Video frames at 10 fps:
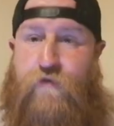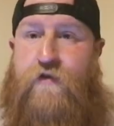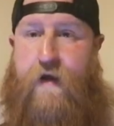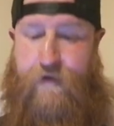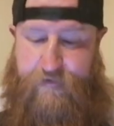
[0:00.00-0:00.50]

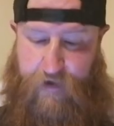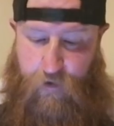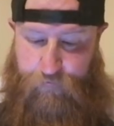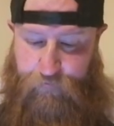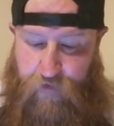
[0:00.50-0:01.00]
Check this
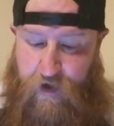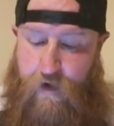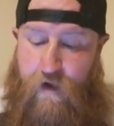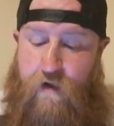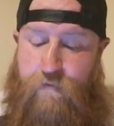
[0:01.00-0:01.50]
out.
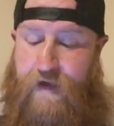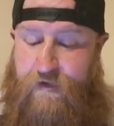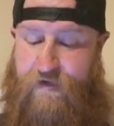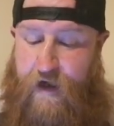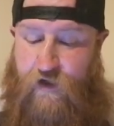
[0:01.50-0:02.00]

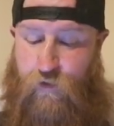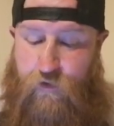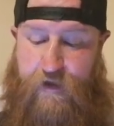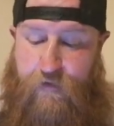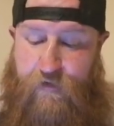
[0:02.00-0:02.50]
Meet
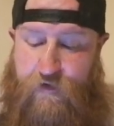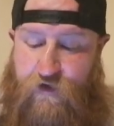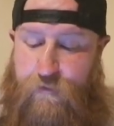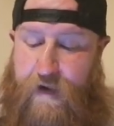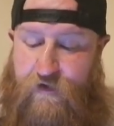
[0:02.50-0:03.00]
sexual deviant
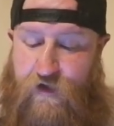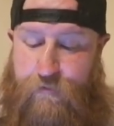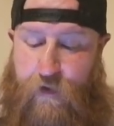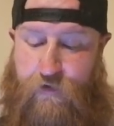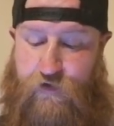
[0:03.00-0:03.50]

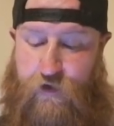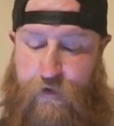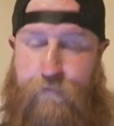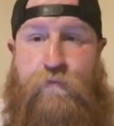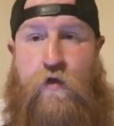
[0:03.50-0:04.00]
Sebastian
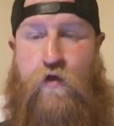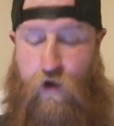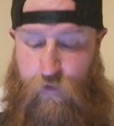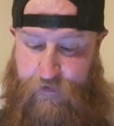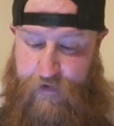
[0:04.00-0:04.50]
Bonta,
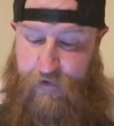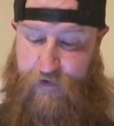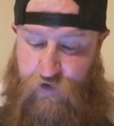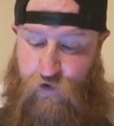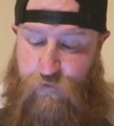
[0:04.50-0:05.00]
caught with
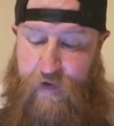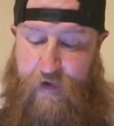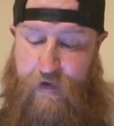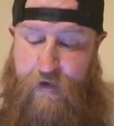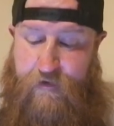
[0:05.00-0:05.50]
nearly 2
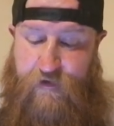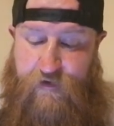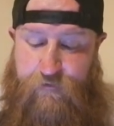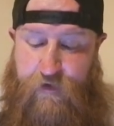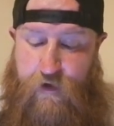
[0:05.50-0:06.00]
million
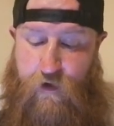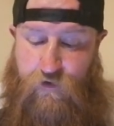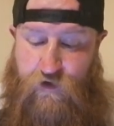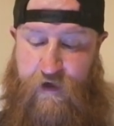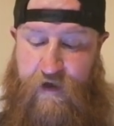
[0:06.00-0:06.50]
indecent
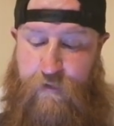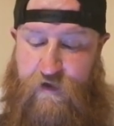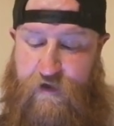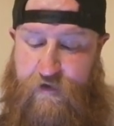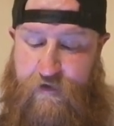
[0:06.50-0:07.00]
videos and
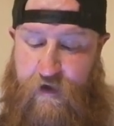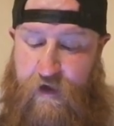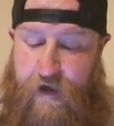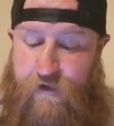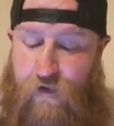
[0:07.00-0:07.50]
images,
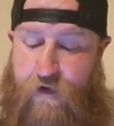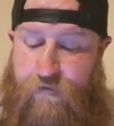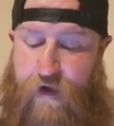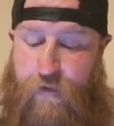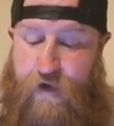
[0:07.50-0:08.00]

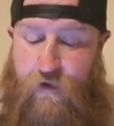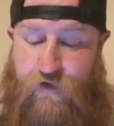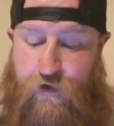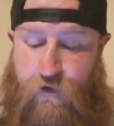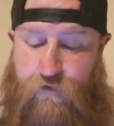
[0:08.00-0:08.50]
including very young
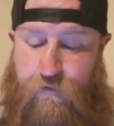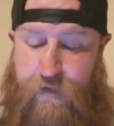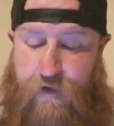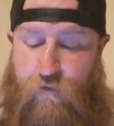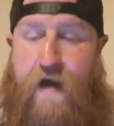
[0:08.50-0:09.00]
children
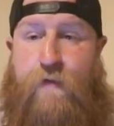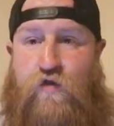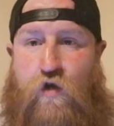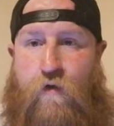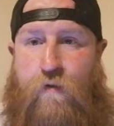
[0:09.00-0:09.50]
being
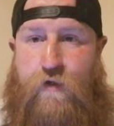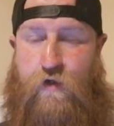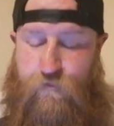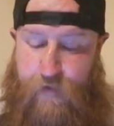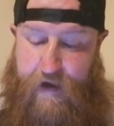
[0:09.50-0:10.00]
raped or
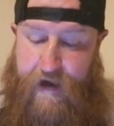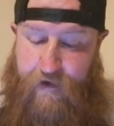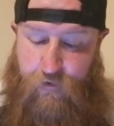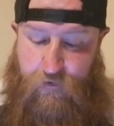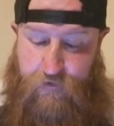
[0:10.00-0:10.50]
abused by
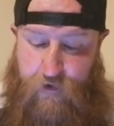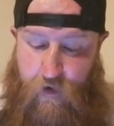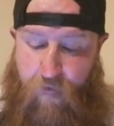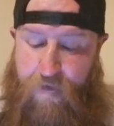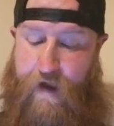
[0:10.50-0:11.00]
adults.
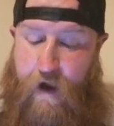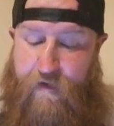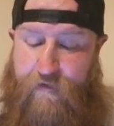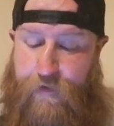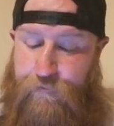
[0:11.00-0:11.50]

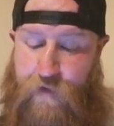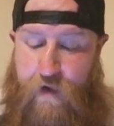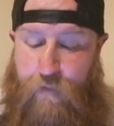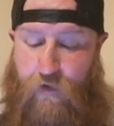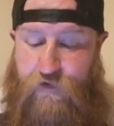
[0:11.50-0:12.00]
However,
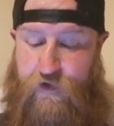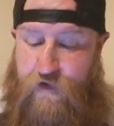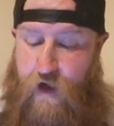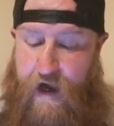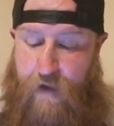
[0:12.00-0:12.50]
Bonta
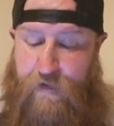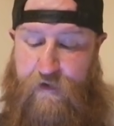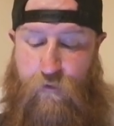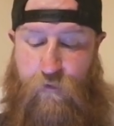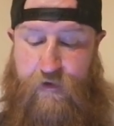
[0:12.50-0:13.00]
is not happy
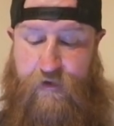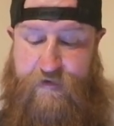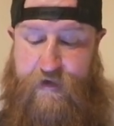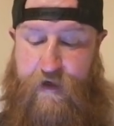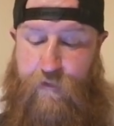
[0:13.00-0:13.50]
that we
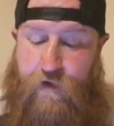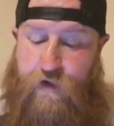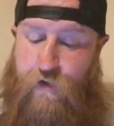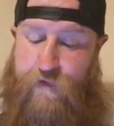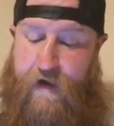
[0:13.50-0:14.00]
listed him on the
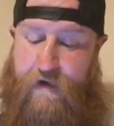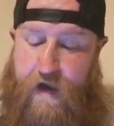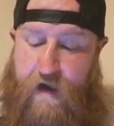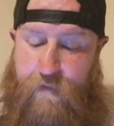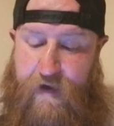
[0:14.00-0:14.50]
UK
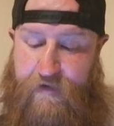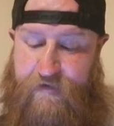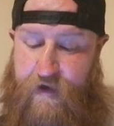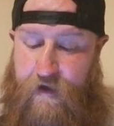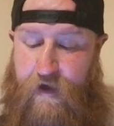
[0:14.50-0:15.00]

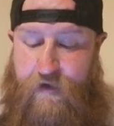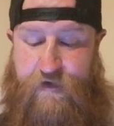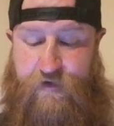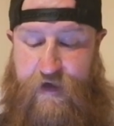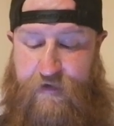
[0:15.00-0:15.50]
database, as
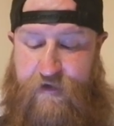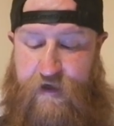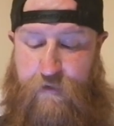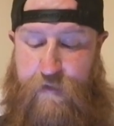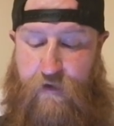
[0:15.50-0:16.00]
he sent an
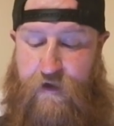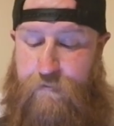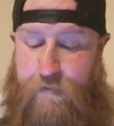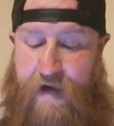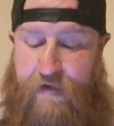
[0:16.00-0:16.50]
email
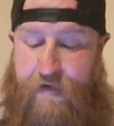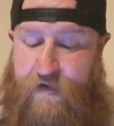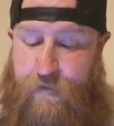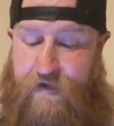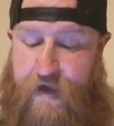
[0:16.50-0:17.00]
demanding
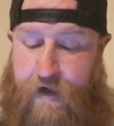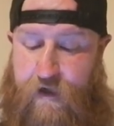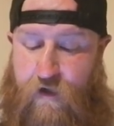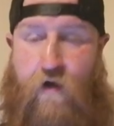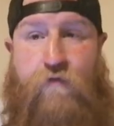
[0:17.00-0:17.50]
to be
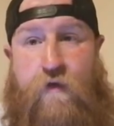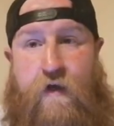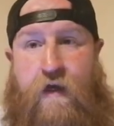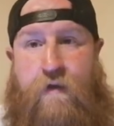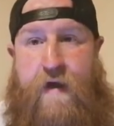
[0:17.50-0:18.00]
taken off,
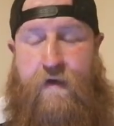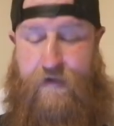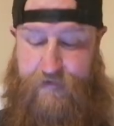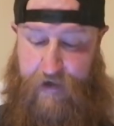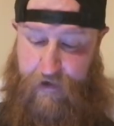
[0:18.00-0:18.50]
email
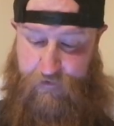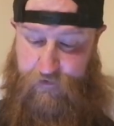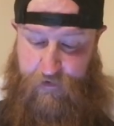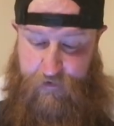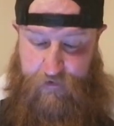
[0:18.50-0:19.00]

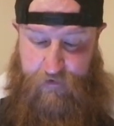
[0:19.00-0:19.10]
attached.